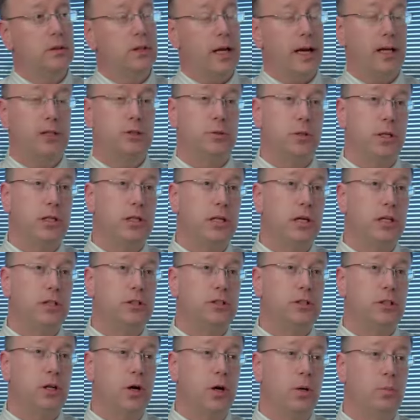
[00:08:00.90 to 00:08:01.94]
X-ray
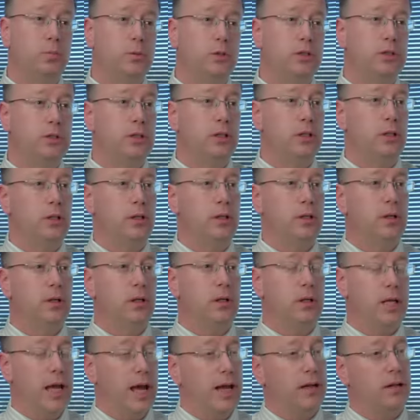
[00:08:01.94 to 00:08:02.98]
telescopes,
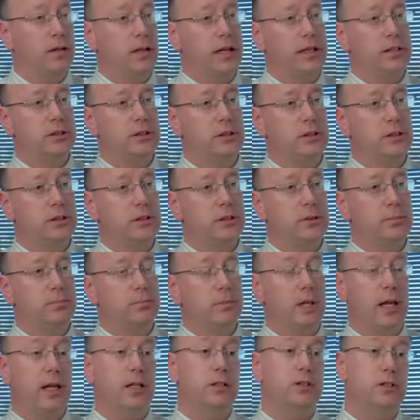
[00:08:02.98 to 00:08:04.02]
YAG lasers,
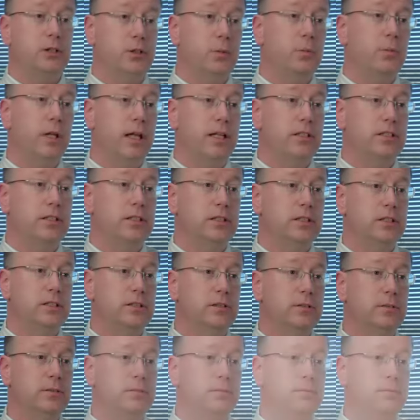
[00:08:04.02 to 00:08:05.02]
and zoom lenses.